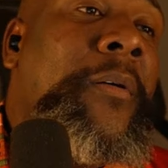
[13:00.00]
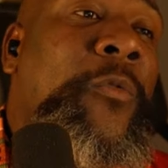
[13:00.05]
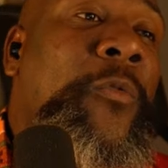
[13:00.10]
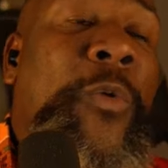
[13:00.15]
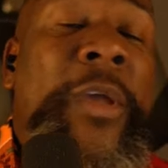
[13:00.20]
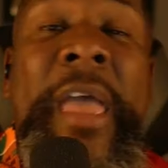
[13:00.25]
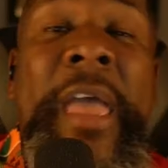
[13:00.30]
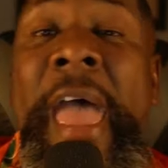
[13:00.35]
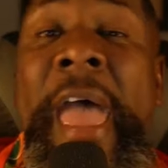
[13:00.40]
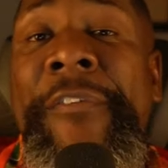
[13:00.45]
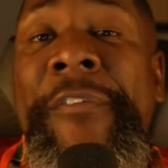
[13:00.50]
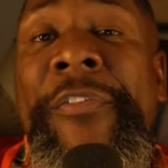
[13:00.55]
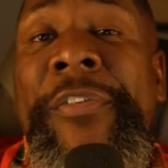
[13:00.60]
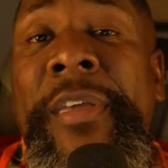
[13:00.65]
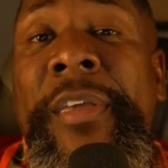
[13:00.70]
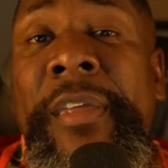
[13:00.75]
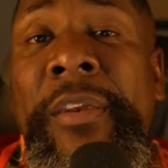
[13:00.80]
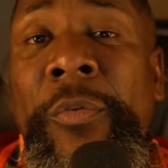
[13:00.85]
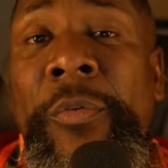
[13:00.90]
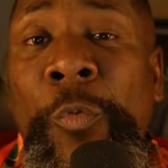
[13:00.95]
we
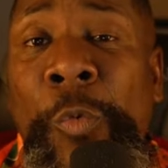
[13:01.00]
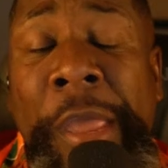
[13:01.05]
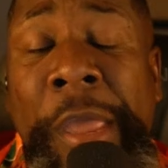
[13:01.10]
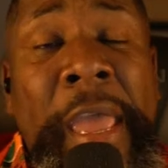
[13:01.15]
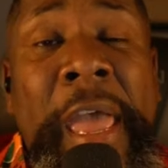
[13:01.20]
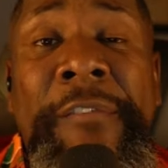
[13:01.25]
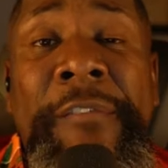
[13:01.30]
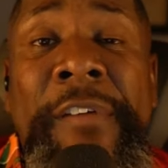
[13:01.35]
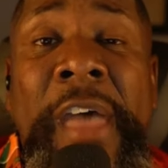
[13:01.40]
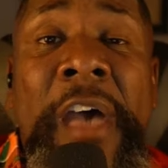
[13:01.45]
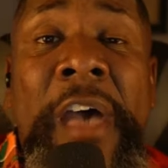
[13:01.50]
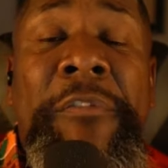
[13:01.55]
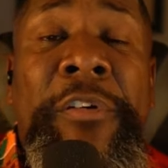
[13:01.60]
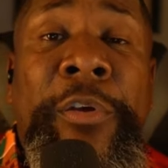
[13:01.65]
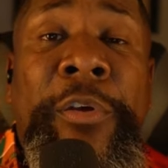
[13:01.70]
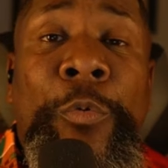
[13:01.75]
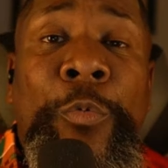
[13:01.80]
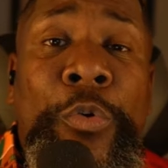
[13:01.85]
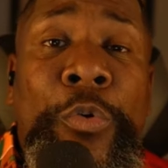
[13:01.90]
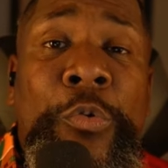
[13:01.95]
African. We have
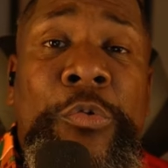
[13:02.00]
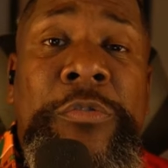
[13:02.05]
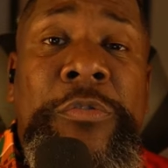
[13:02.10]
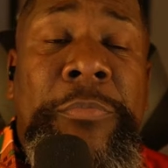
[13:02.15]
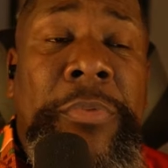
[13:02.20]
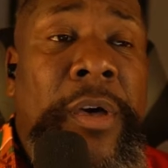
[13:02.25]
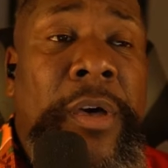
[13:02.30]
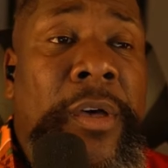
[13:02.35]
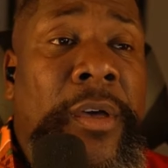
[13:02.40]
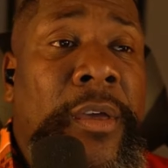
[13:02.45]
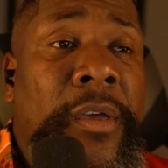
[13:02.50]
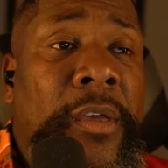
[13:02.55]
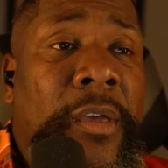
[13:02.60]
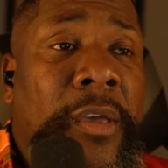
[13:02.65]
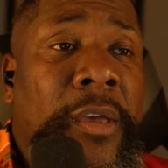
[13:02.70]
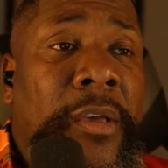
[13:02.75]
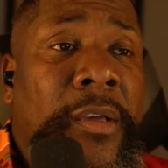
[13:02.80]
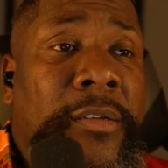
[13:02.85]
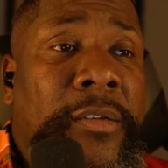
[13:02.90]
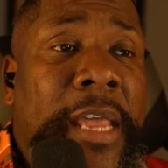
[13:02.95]
African roots, but
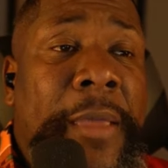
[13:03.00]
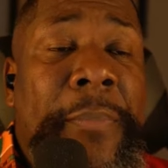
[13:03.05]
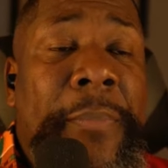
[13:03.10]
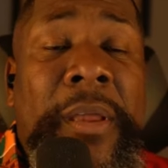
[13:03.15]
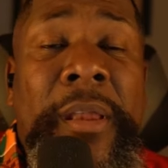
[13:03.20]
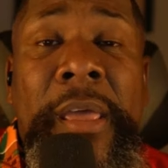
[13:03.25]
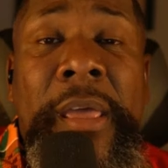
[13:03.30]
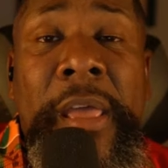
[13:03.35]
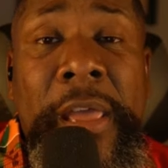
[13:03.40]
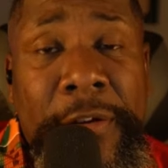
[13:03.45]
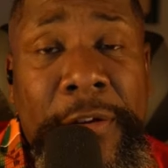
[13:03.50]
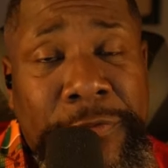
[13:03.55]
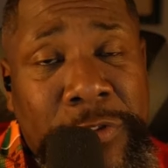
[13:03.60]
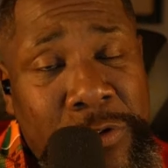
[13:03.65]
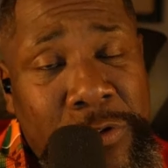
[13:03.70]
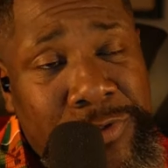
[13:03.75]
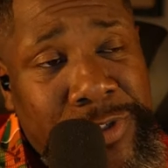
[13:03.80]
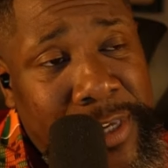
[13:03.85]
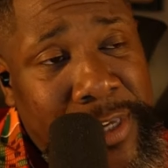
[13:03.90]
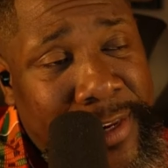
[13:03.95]
they been an
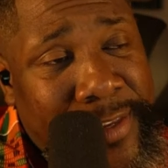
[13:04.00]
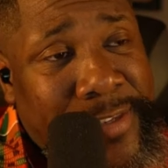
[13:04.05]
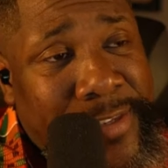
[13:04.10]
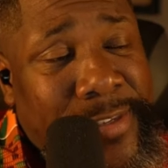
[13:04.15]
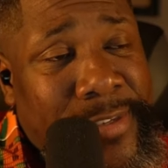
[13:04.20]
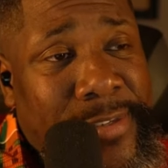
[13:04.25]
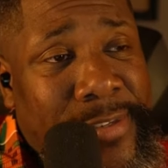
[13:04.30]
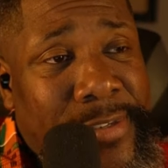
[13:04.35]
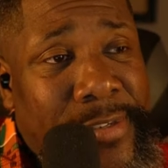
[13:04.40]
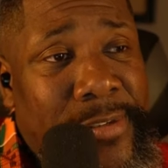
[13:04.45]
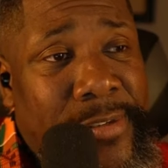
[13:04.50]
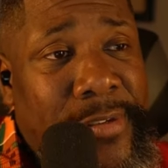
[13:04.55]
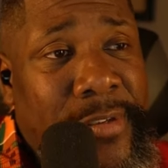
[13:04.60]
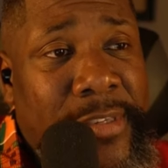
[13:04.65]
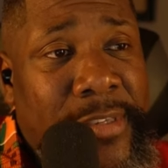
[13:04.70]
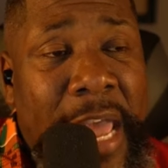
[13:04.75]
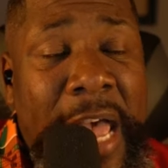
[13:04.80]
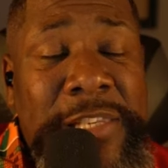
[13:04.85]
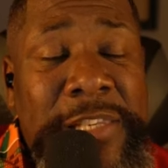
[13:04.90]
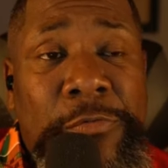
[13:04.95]
ethnogenesis.
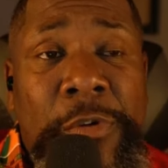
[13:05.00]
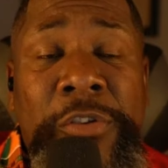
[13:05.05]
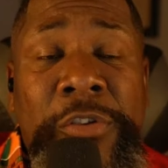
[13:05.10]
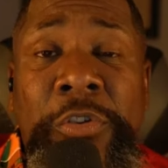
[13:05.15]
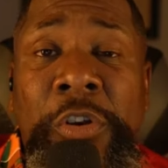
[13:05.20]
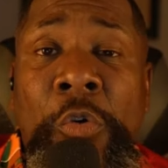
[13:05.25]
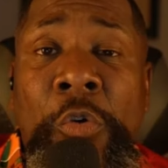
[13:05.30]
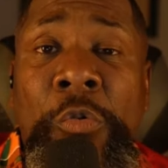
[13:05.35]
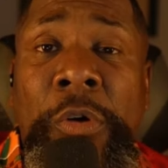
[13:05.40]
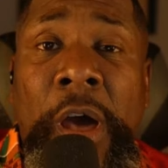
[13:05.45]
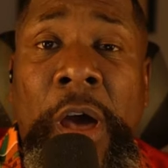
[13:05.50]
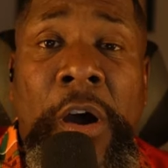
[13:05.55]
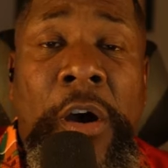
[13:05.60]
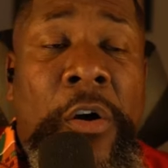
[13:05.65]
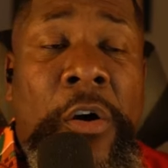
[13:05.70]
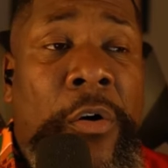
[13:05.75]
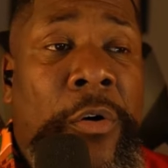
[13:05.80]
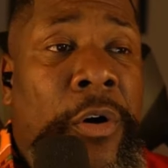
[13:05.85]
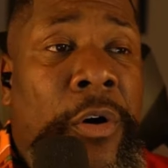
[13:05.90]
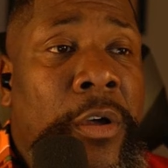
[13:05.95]
That's why you don't
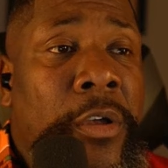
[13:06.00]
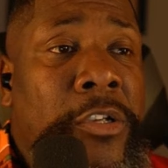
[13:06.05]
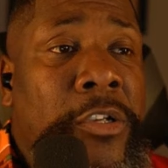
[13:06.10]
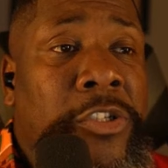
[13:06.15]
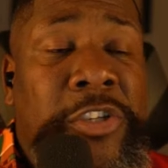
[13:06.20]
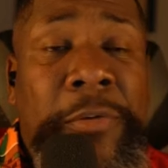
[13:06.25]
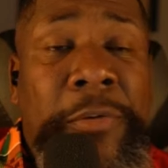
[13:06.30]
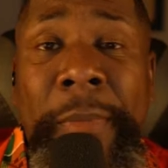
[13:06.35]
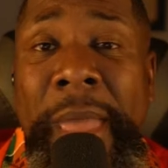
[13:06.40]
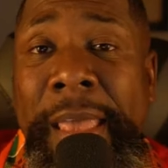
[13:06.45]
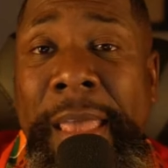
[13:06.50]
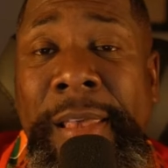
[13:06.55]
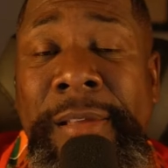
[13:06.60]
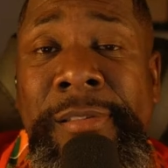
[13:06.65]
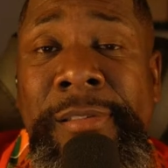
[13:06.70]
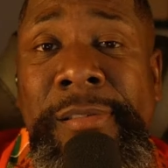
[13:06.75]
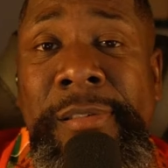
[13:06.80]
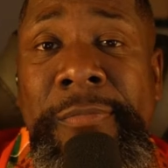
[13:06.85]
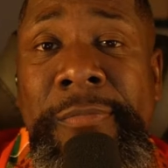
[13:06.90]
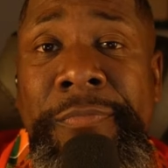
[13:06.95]
call
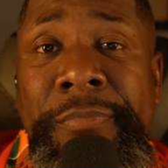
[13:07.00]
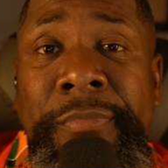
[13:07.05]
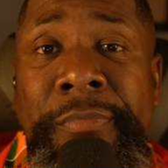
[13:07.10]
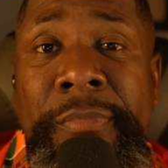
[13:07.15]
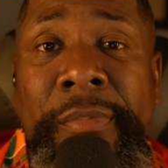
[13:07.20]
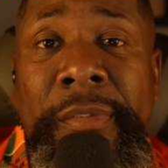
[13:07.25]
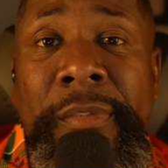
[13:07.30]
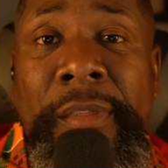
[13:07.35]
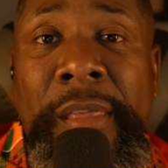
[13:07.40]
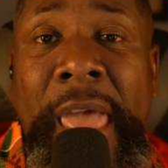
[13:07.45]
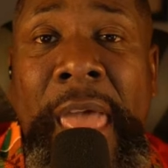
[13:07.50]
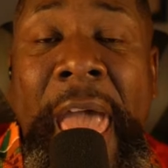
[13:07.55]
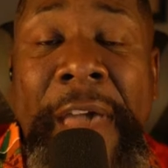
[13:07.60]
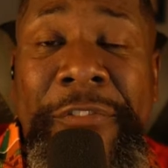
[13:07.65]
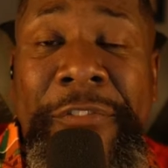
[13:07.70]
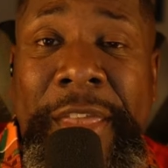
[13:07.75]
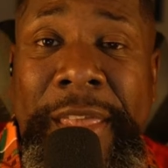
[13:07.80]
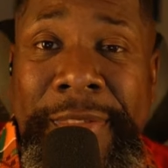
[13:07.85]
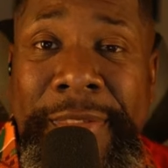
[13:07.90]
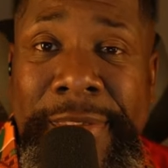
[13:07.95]
Jamaicans
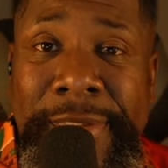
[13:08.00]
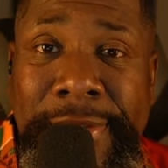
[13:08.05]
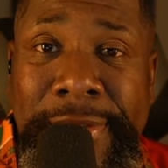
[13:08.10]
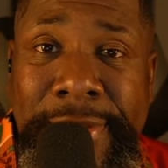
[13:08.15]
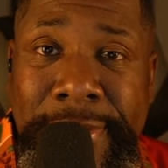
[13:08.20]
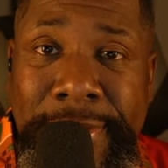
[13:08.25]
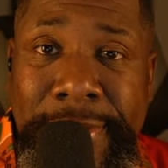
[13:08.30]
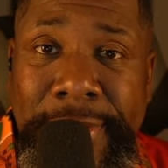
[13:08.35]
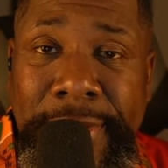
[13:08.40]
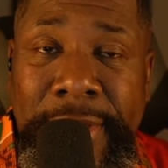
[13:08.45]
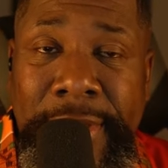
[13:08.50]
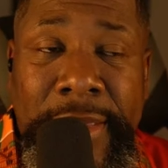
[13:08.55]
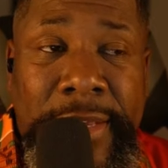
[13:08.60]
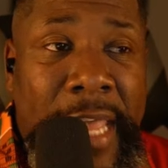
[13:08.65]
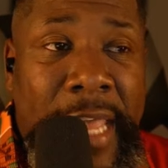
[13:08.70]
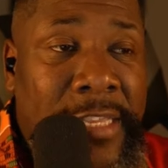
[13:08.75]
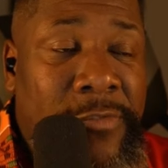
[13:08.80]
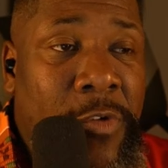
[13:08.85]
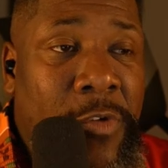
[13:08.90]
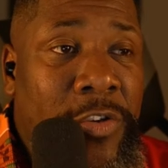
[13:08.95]
Africans.
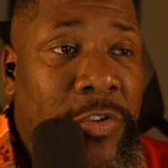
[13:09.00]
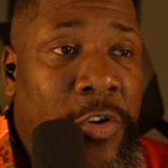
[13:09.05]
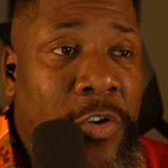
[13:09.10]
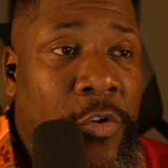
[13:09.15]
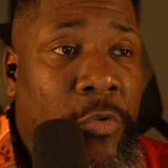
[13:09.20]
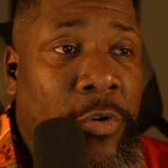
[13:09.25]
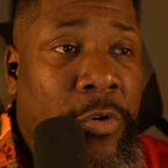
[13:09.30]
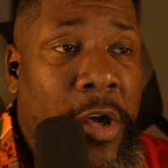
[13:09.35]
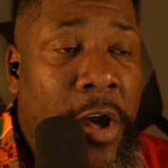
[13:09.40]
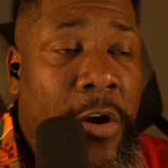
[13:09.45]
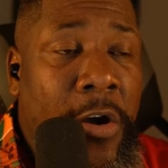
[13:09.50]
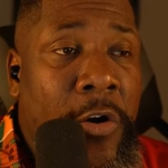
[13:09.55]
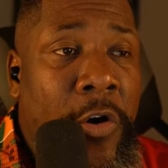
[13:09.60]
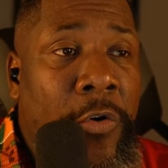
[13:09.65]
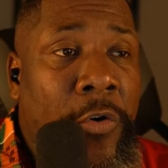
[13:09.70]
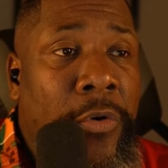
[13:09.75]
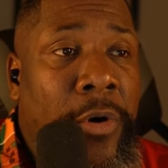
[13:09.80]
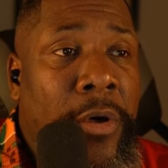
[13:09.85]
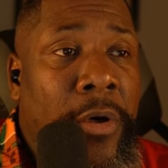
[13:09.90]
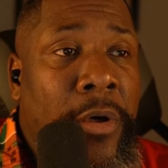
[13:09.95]
That's why you don't call